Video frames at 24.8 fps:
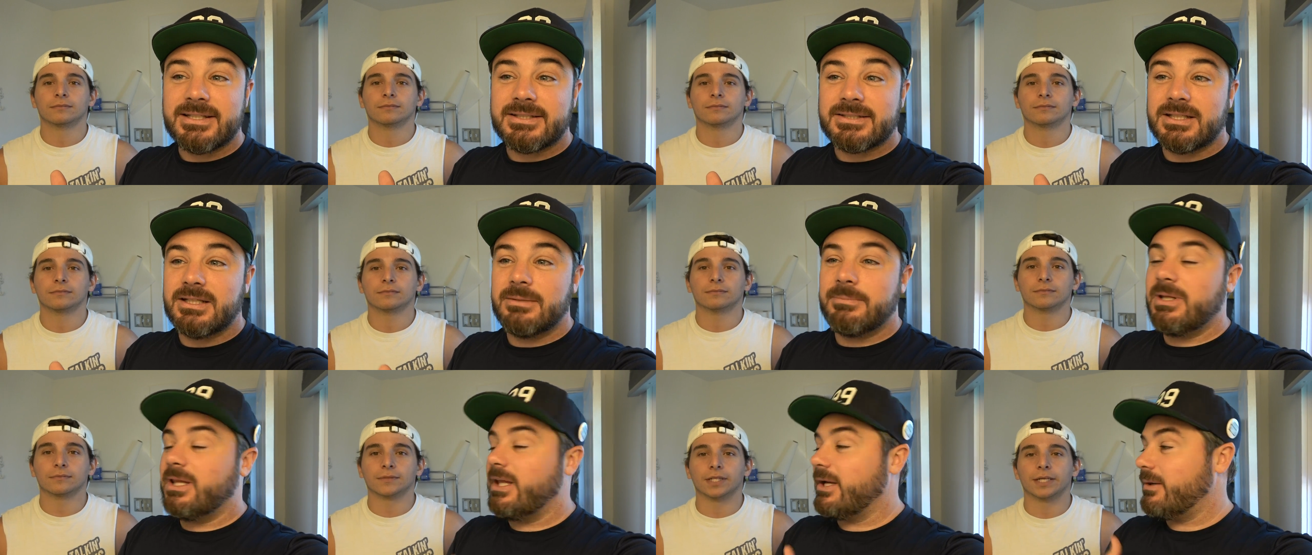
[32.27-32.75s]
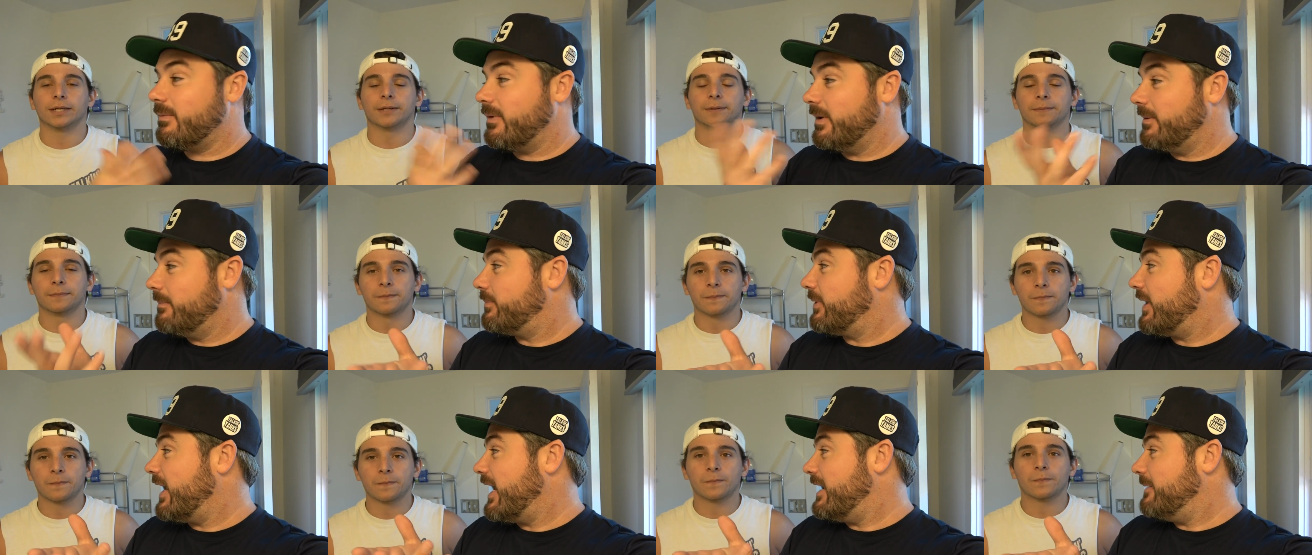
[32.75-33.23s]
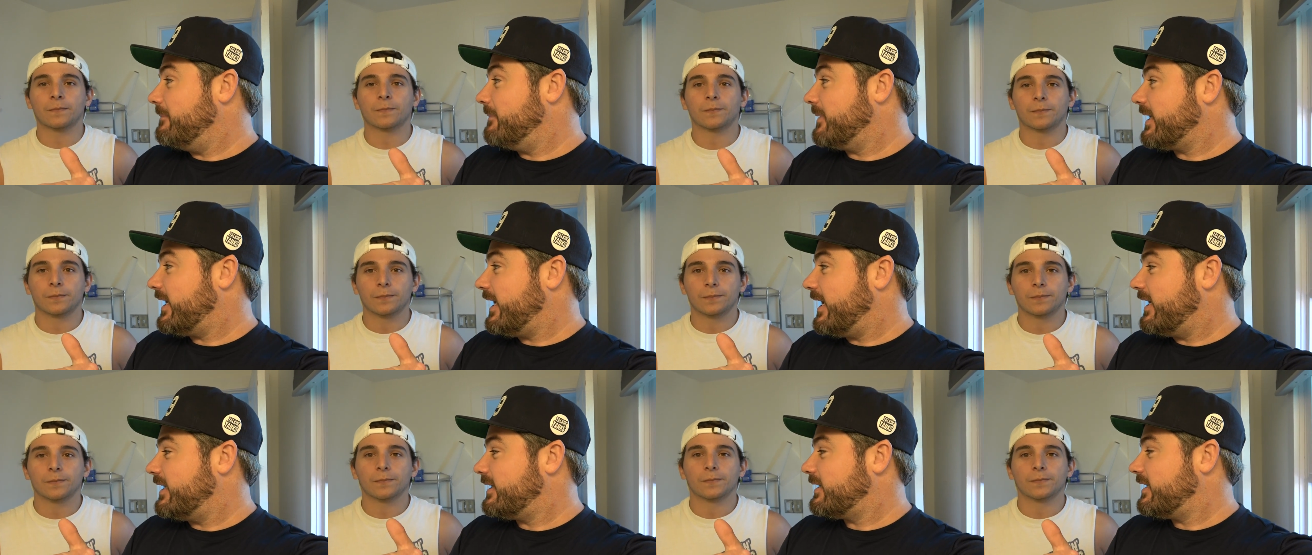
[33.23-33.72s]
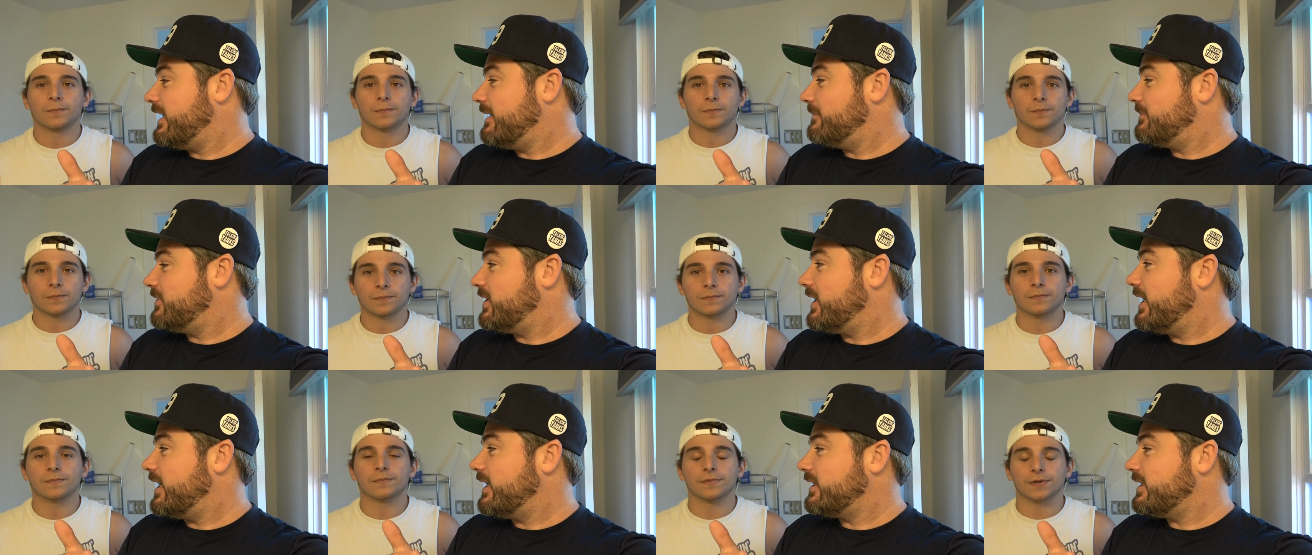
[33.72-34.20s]
Speaker 1: It's going to be like yeah. when Brian McCann came
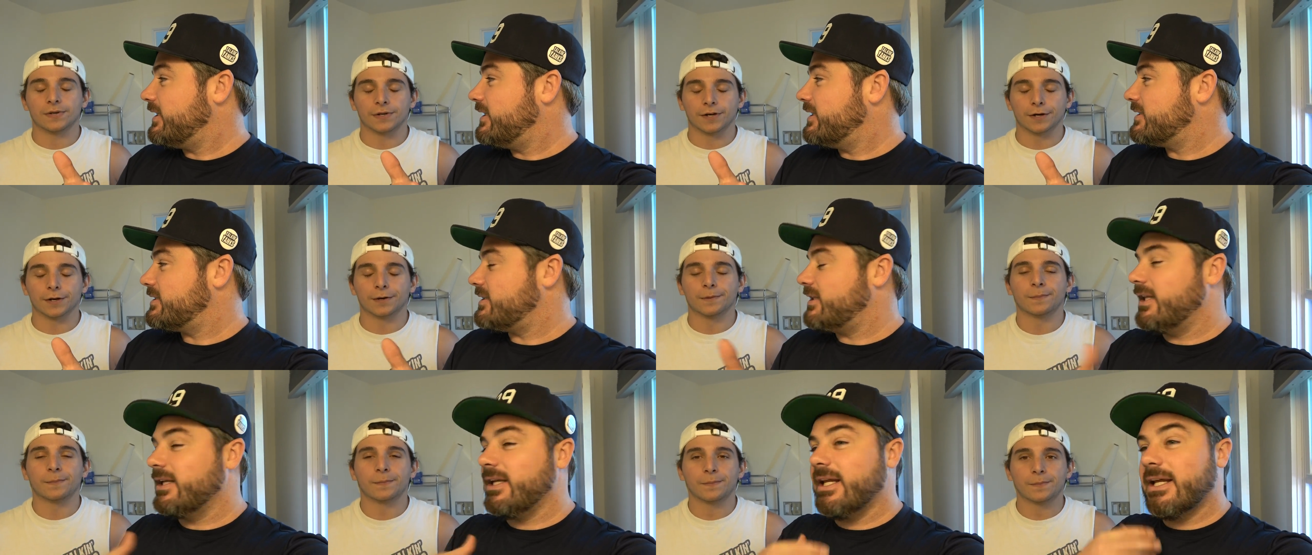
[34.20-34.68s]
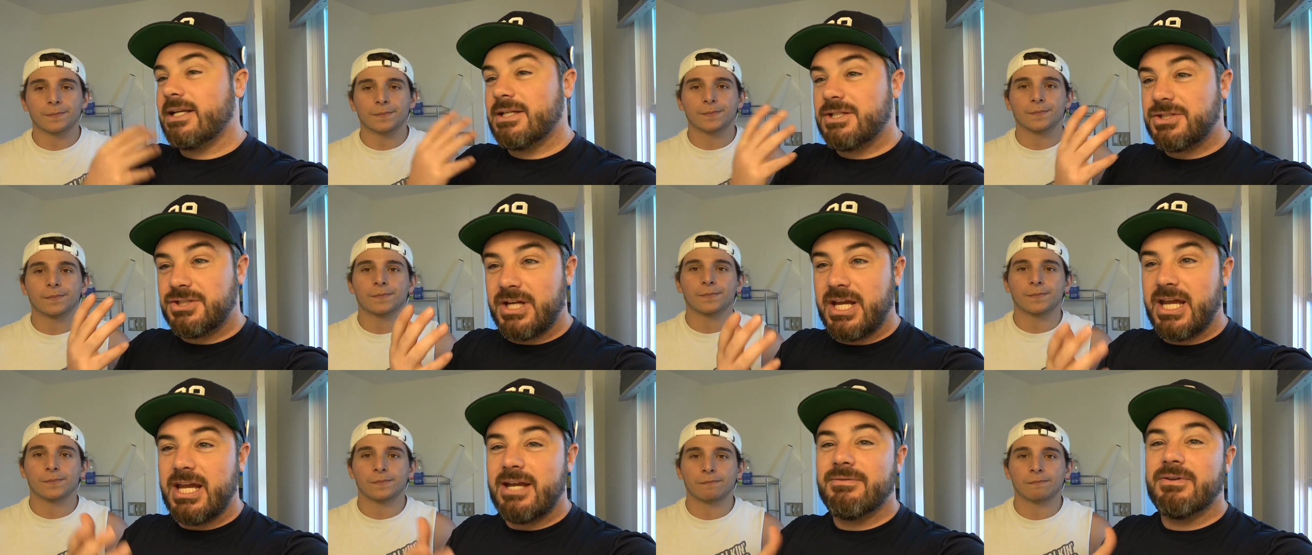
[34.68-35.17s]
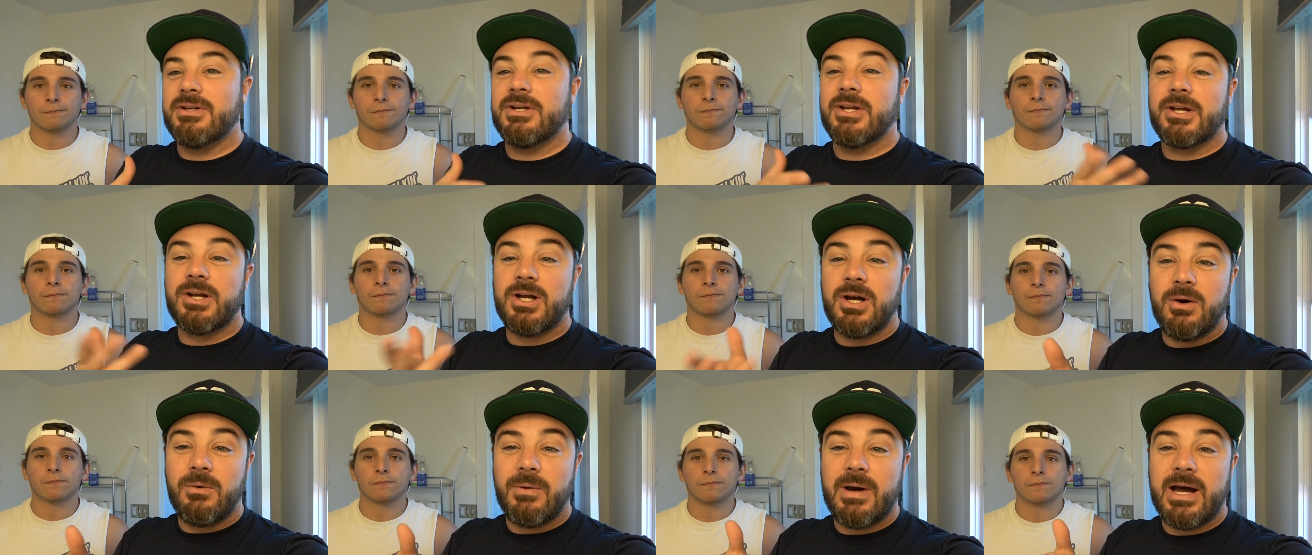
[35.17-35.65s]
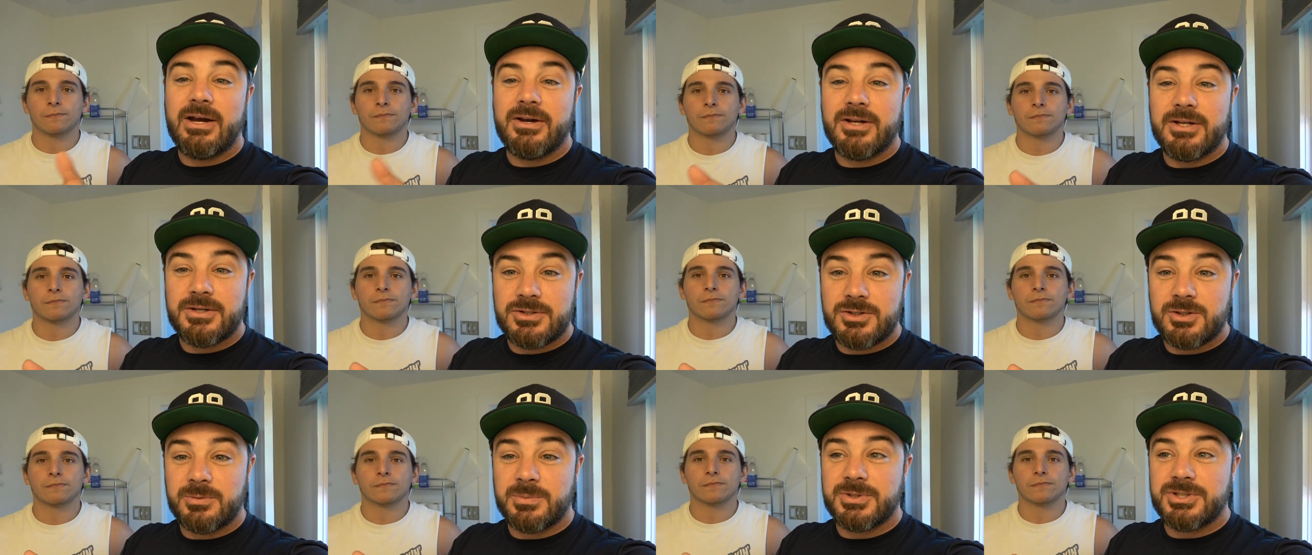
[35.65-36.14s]
to the Yankees yeah. and then he had a shave and you're like, oh, wow,
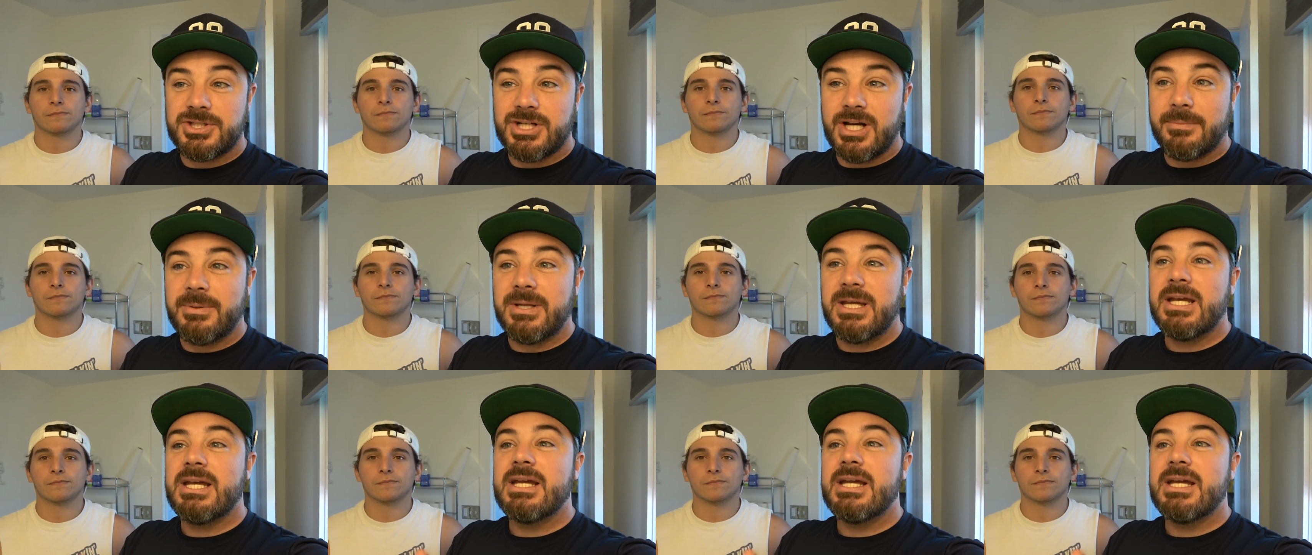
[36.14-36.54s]
you're super chubby.